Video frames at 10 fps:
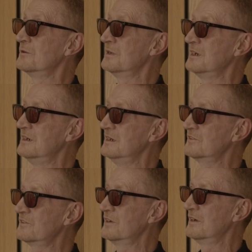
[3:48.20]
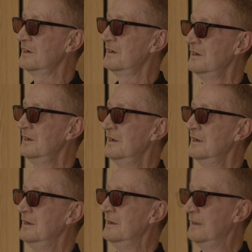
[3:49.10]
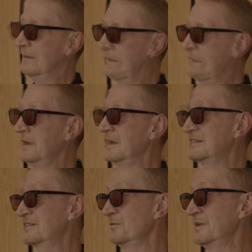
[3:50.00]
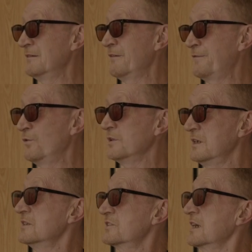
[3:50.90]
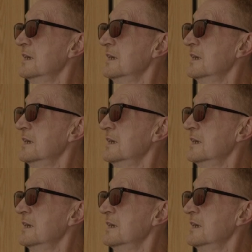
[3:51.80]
You know what I mean? It took me another 4 years to